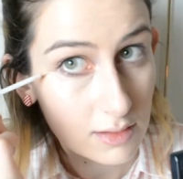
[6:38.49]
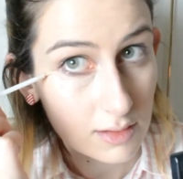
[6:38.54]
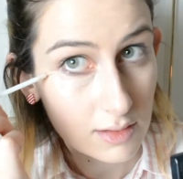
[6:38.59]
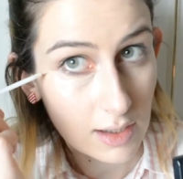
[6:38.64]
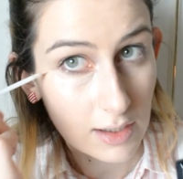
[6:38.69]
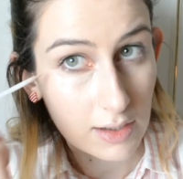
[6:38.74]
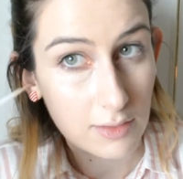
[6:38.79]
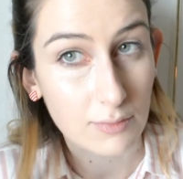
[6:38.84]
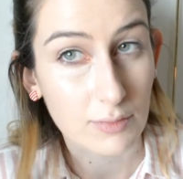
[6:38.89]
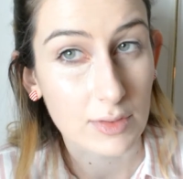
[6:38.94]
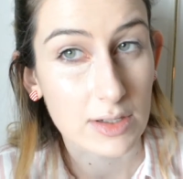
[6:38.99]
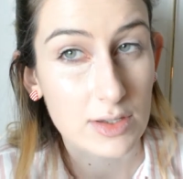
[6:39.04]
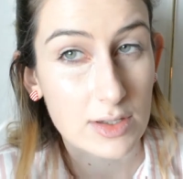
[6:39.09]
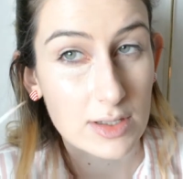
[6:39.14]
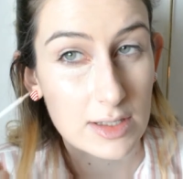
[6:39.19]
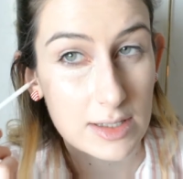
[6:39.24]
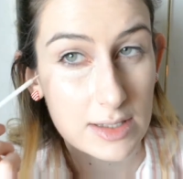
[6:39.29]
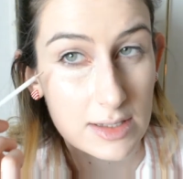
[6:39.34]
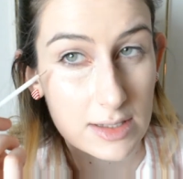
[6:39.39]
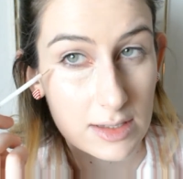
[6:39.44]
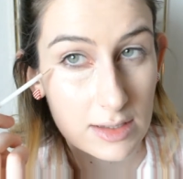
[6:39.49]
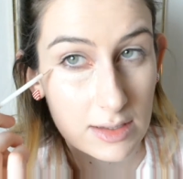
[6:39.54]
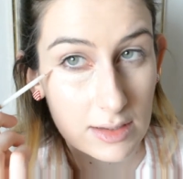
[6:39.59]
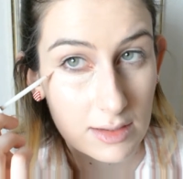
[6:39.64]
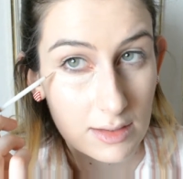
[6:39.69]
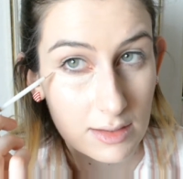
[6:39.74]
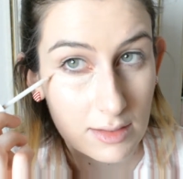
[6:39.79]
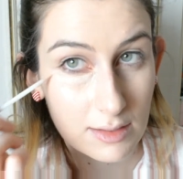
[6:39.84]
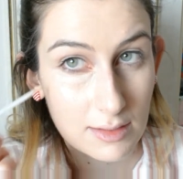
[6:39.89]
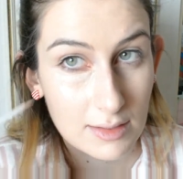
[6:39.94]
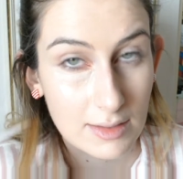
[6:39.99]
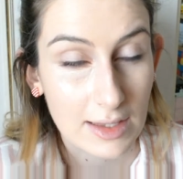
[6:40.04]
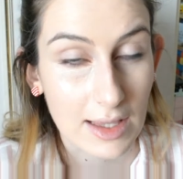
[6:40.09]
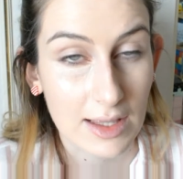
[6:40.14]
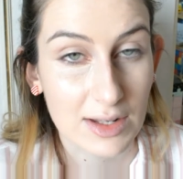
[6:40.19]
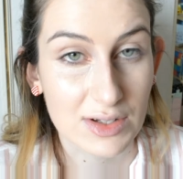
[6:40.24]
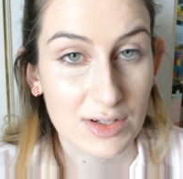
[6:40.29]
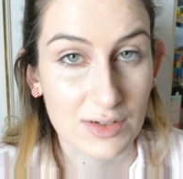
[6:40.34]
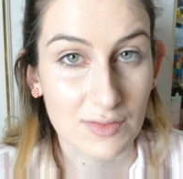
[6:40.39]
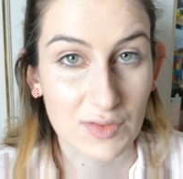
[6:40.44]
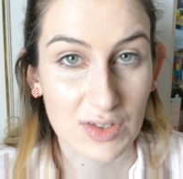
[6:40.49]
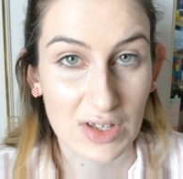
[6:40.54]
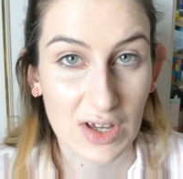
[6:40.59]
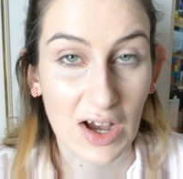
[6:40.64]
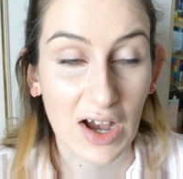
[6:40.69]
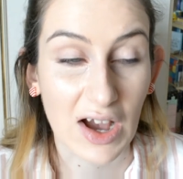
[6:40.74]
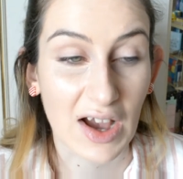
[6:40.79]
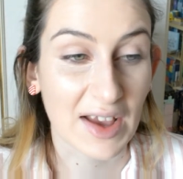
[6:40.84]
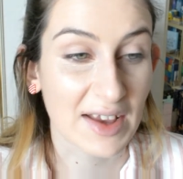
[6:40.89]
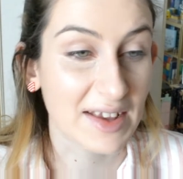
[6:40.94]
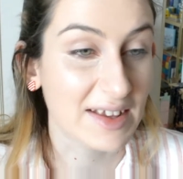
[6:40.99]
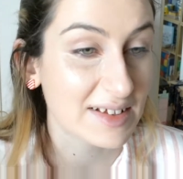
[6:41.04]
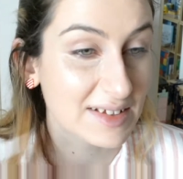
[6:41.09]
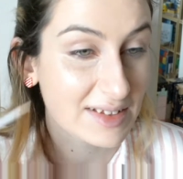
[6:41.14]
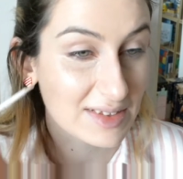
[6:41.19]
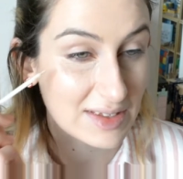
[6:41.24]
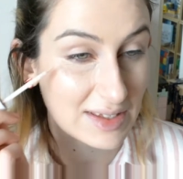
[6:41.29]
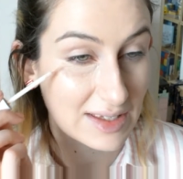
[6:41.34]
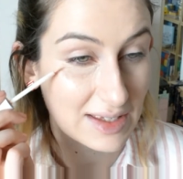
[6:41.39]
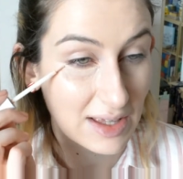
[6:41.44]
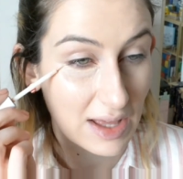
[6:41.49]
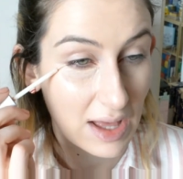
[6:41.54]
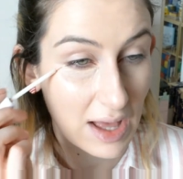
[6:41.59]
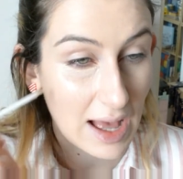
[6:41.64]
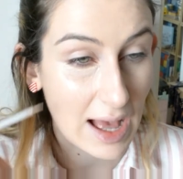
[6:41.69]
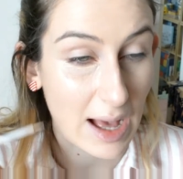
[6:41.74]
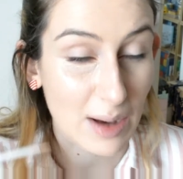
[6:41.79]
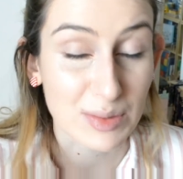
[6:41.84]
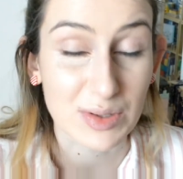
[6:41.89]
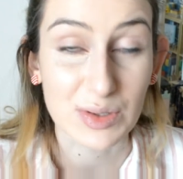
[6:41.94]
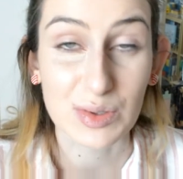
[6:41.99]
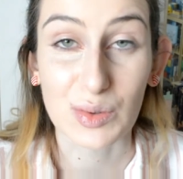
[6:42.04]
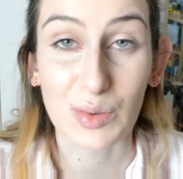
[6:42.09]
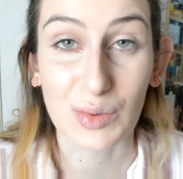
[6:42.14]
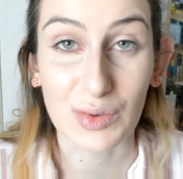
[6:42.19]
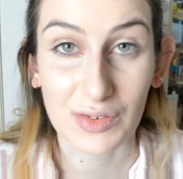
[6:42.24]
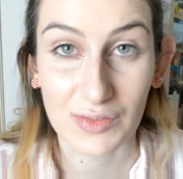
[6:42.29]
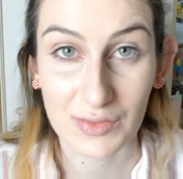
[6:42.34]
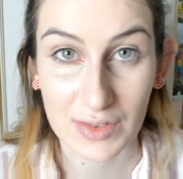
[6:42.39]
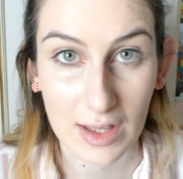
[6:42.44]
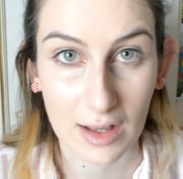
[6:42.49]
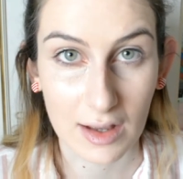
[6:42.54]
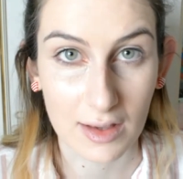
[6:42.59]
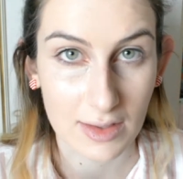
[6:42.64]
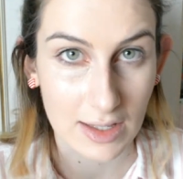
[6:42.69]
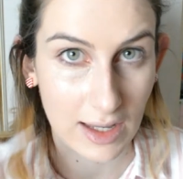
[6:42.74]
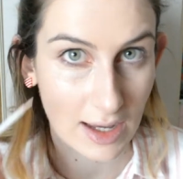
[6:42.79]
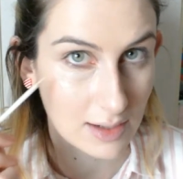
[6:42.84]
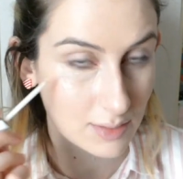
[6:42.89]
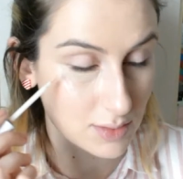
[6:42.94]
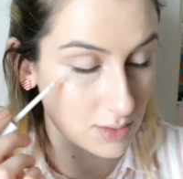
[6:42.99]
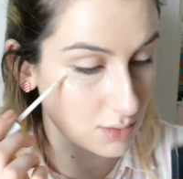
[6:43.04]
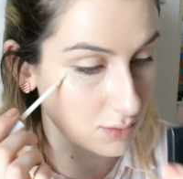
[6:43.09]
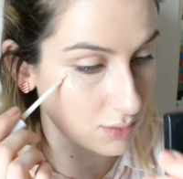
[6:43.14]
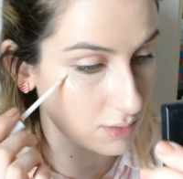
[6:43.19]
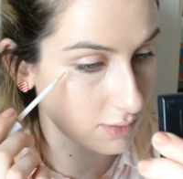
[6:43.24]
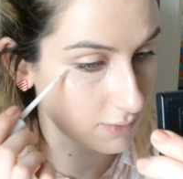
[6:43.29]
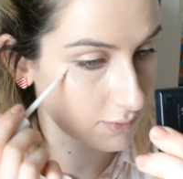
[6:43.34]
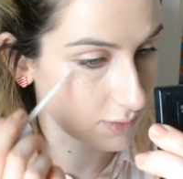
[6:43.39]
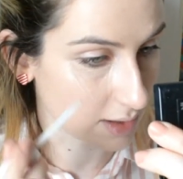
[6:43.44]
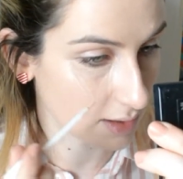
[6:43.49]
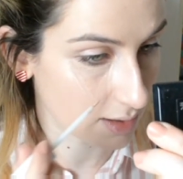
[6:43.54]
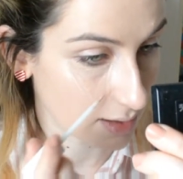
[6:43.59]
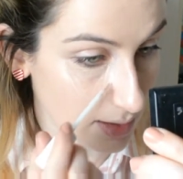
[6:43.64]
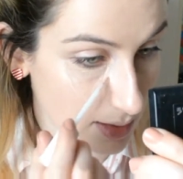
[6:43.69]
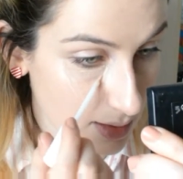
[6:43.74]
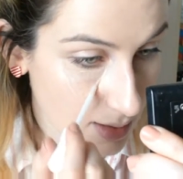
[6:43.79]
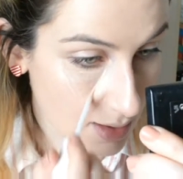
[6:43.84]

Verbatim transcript: kind of reaches the end of the eye, the outer corner of the eye, the outer corner of the eye.